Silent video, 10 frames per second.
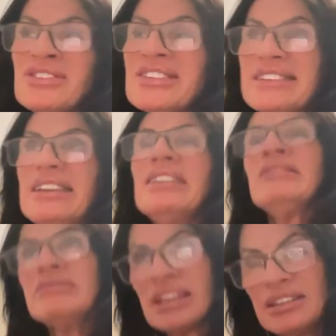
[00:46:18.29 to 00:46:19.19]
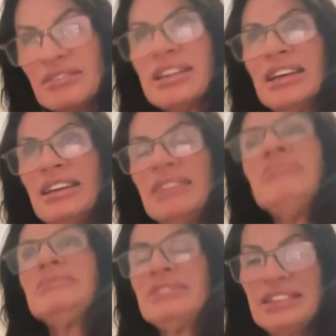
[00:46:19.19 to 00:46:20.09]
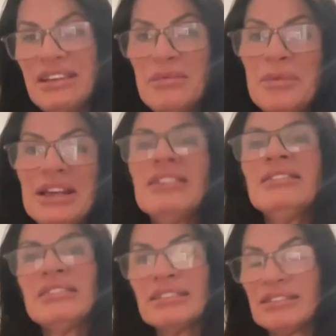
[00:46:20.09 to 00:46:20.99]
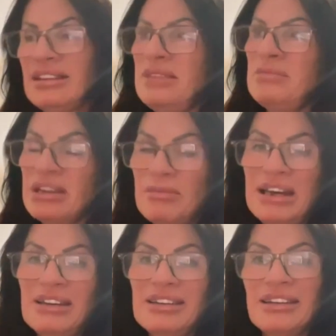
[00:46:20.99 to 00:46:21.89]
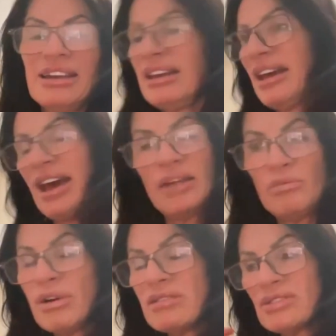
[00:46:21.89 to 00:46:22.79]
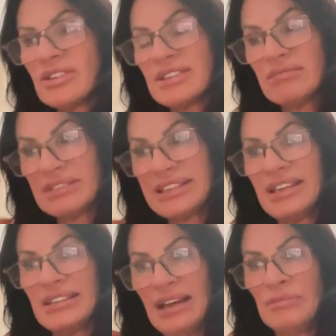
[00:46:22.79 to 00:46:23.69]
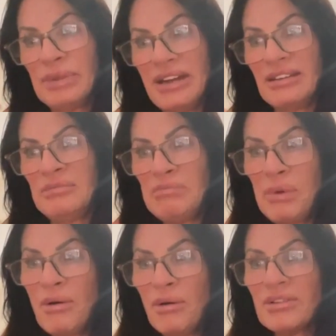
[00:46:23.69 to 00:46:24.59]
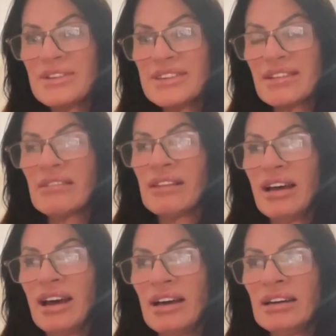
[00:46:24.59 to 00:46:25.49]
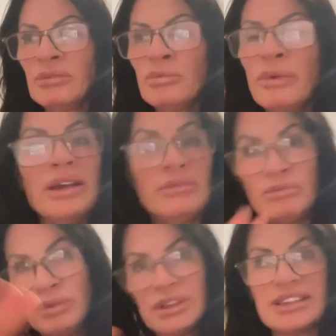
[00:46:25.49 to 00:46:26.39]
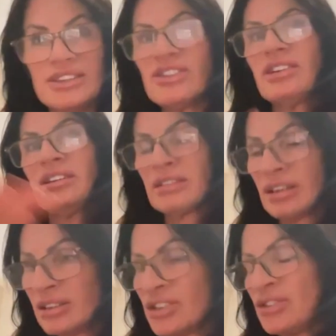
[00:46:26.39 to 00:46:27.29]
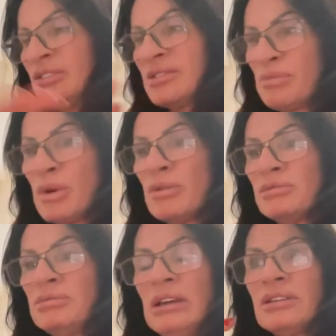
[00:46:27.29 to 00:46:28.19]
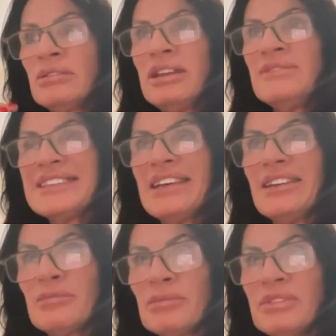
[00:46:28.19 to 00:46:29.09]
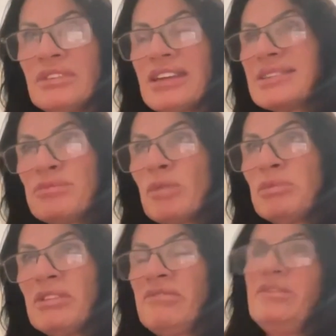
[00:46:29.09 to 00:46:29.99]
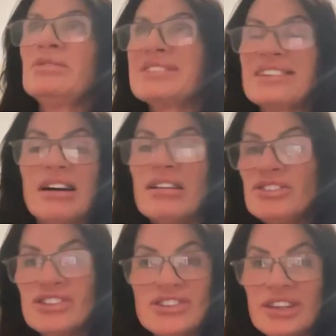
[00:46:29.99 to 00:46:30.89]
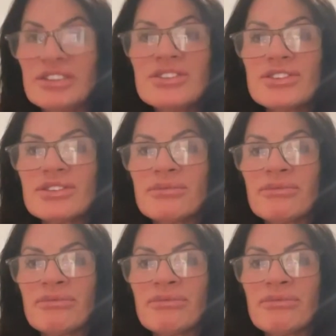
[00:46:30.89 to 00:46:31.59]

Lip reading: just say, right, okay, give me a minute, let me get back. And what I'll do is I'll take that pregnant pause that when we're teaching our students, Paul, could even say to them, this probably feels like 100 years